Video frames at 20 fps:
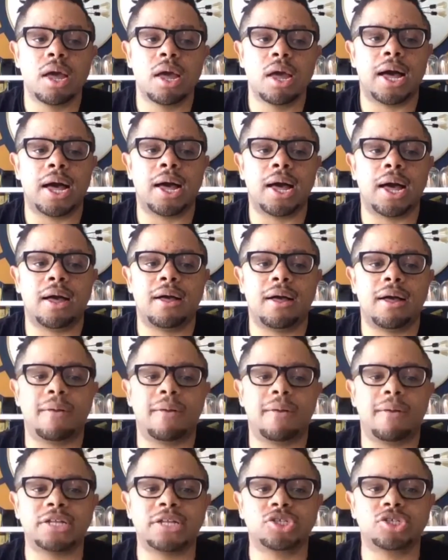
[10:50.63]

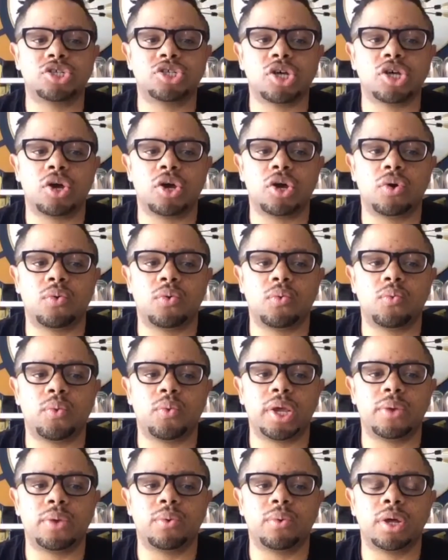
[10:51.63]
And so
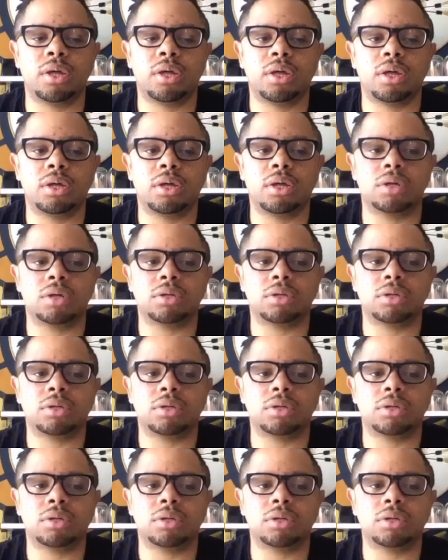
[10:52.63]
we will